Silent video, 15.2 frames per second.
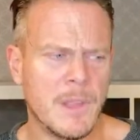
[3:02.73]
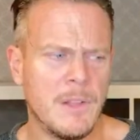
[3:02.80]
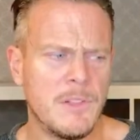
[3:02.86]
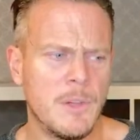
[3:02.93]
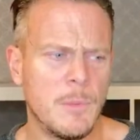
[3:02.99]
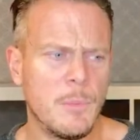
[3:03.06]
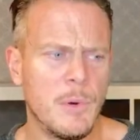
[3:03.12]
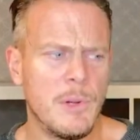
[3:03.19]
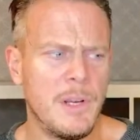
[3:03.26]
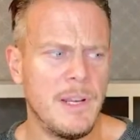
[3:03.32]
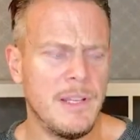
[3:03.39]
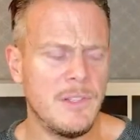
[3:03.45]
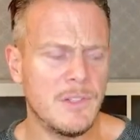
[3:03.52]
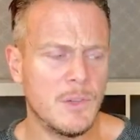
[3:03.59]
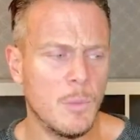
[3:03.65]
To put it
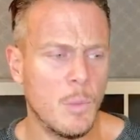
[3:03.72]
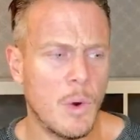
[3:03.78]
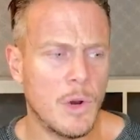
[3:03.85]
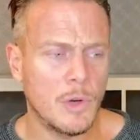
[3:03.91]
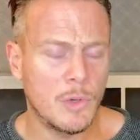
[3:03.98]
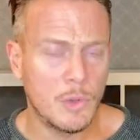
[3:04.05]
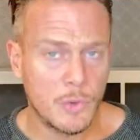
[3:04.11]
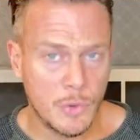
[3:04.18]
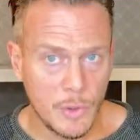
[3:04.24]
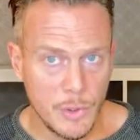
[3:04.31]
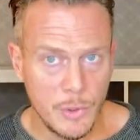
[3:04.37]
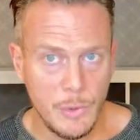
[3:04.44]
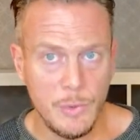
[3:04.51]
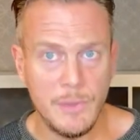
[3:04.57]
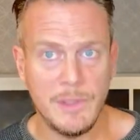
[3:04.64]
in somewhat
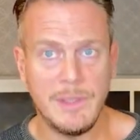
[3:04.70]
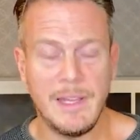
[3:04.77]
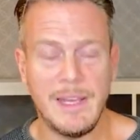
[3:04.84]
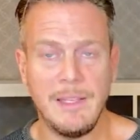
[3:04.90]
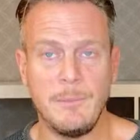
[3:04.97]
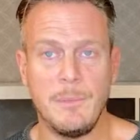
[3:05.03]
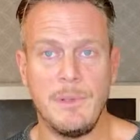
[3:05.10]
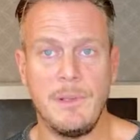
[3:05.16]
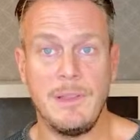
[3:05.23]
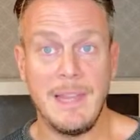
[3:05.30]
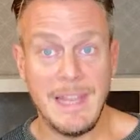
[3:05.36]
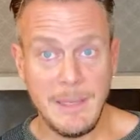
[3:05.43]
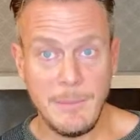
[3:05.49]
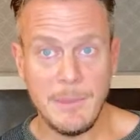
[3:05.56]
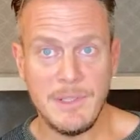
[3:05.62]
crude
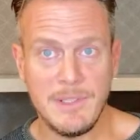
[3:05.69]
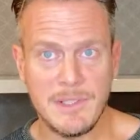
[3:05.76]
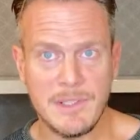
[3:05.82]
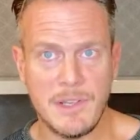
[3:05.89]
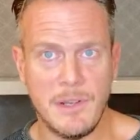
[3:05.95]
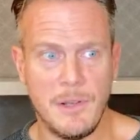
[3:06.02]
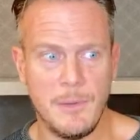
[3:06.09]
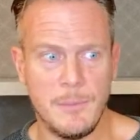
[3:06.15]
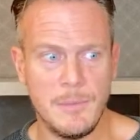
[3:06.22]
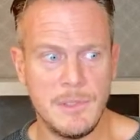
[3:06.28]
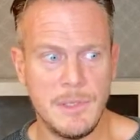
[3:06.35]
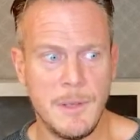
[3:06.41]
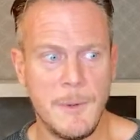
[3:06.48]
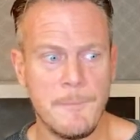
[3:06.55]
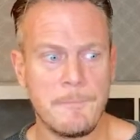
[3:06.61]
layman's terms,